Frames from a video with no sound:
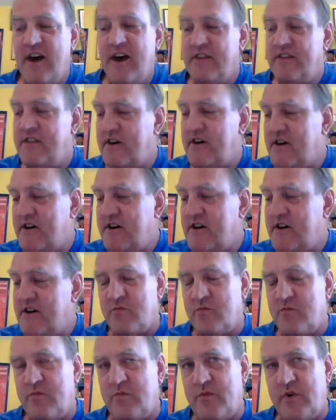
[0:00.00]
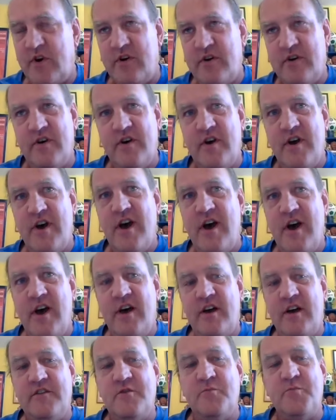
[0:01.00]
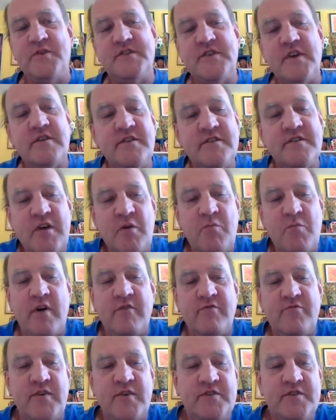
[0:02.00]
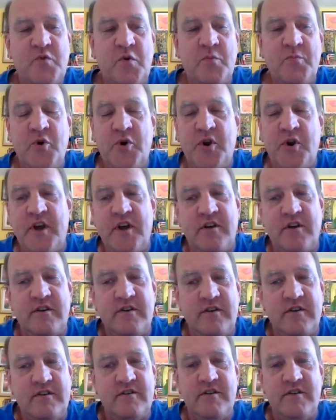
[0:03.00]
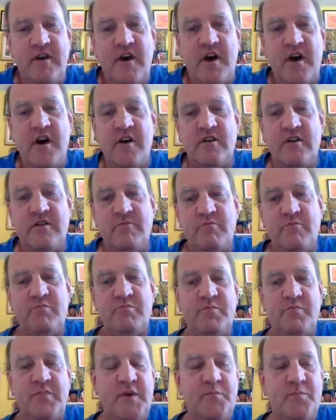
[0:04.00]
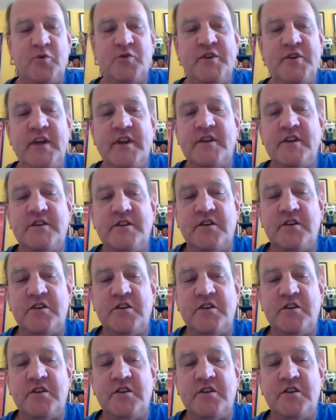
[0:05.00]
the the positions that my friends were put in, uh, people needed to